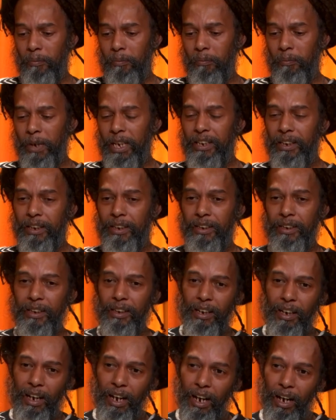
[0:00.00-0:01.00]
mainly
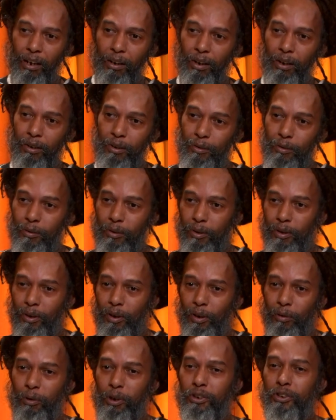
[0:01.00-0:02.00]
our
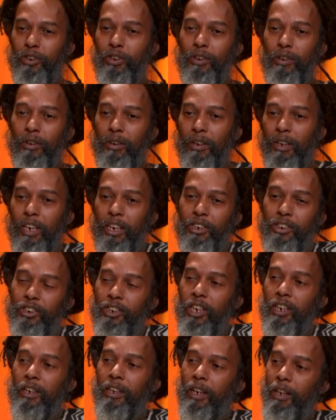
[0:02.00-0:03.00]
original
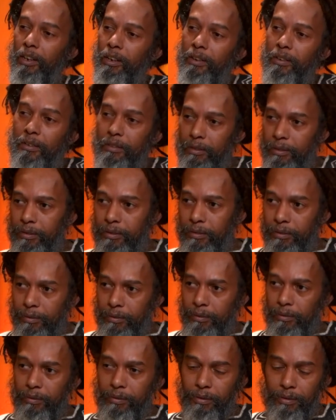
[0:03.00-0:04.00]
agenda,
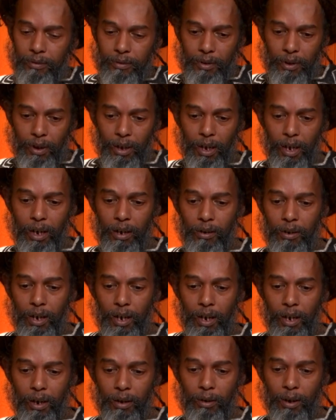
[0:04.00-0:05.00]
our,
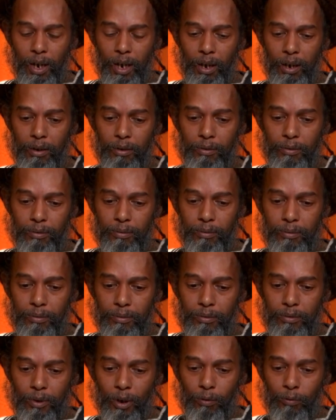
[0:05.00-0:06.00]
our, our
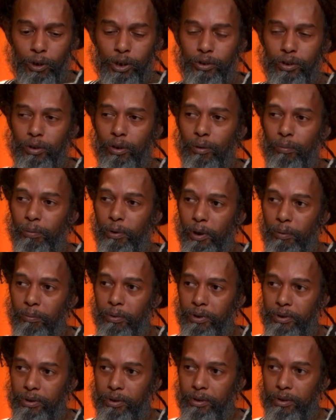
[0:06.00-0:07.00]
original
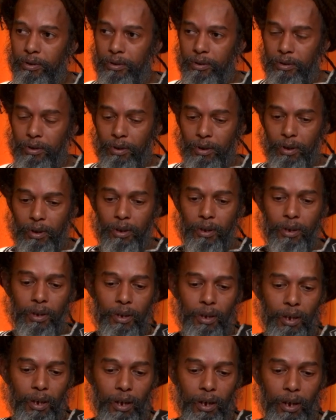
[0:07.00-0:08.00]
purpose,
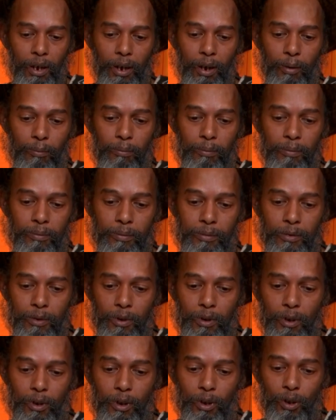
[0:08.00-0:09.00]
um,
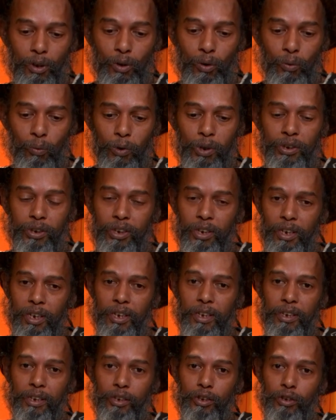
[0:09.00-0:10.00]
which
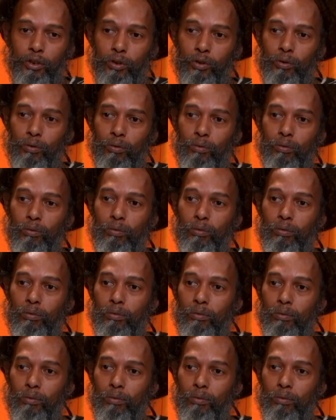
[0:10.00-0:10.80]
is to,